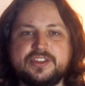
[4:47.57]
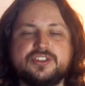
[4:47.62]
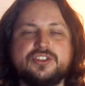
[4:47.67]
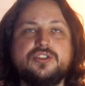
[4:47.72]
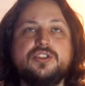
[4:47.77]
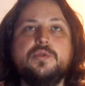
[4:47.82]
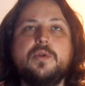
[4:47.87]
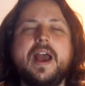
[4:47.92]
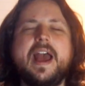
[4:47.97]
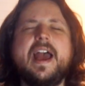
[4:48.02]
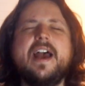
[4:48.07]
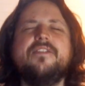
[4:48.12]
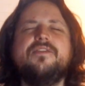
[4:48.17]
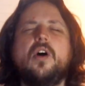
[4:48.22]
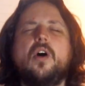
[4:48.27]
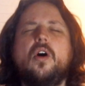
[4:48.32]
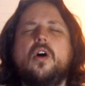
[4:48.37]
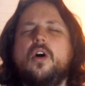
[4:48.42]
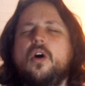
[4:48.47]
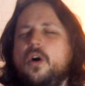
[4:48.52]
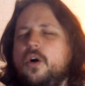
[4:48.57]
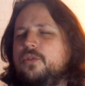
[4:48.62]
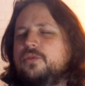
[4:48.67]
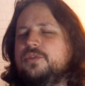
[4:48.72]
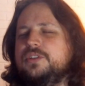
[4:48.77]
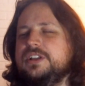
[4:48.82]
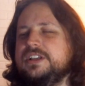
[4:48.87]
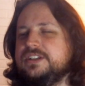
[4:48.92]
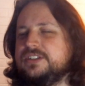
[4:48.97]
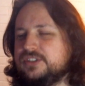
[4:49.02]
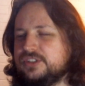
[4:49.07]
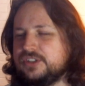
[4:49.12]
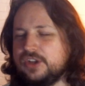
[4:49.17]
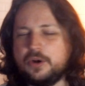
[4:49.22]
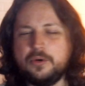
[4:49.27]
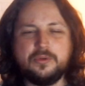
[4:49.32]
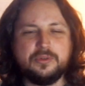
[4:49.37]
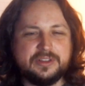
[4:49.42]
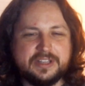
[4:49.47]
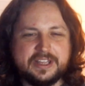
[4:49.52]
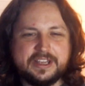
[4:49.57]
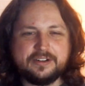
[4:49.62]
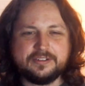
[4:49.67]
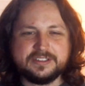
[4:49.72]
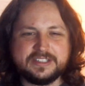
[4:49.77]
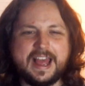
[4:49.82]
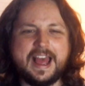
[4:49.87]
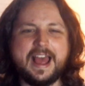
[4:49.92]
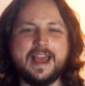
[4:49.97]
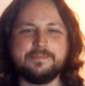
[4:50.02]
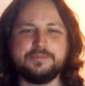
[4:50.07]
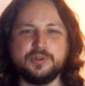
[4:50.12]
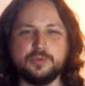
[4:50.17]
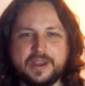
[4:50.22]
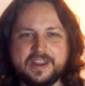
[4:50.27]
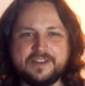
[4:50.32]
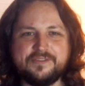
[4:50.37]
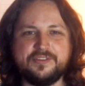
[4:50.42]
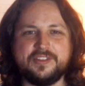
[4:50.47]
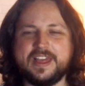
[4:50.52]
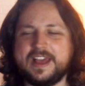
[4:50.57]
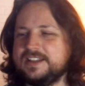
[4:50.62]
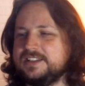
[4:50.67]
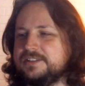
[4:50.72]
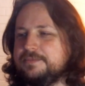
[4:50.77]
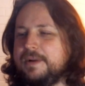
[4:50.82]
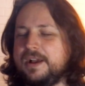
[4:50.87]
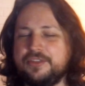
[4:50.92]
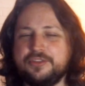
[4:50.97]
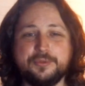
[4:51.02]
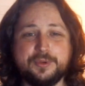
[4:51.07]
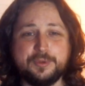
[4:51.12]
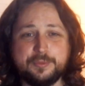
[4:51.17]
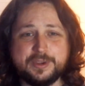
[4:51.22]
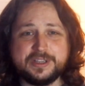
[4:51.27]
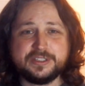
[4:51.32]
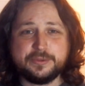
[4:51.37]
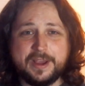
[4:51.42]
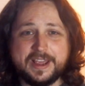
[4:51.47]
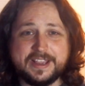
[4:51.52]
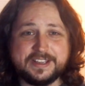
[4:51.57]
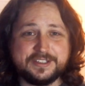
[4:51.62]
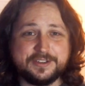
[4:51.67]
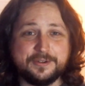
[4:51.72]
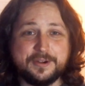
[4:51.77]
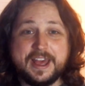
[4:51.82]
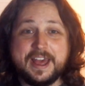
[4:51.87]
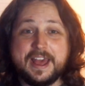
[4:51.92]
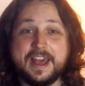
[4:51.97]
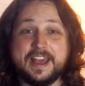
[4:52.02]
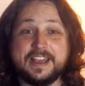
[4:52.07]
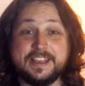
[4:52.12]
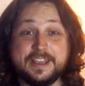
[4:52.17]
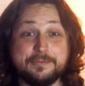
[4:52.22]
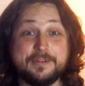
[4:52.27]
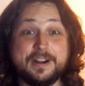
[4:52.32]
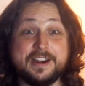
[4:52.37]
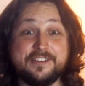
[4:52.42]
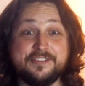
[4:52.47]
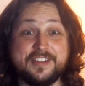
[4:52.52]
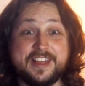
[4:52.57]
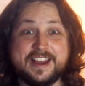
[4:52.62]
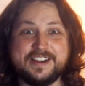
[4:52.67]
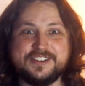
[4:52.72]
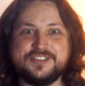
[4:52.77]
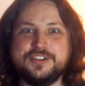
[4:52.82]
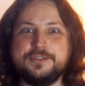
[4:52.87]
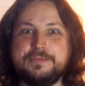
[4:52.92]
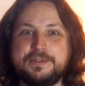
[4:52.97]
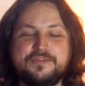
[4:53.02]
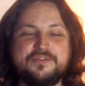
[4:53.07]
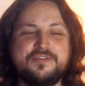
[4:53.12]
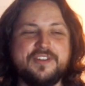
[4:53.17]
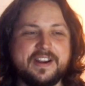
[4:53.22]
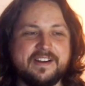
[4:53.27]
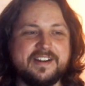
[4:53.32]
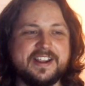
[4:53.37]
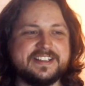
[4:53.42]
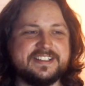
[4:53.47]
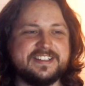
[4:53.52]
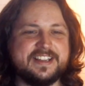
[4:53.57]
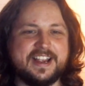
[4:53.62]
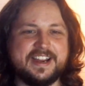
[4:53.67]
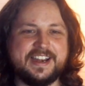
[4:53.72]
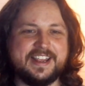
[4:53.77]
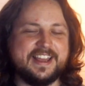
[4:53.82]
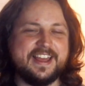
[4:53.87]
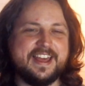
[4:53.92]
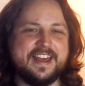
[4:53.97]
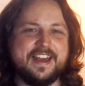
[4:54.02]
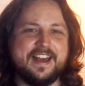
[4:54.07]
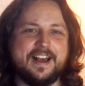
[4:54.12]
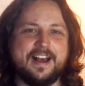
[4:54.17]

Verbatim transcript: so you have only so little time to wait for that. It's about three weeks away. So get ready for that. Should be very exciting.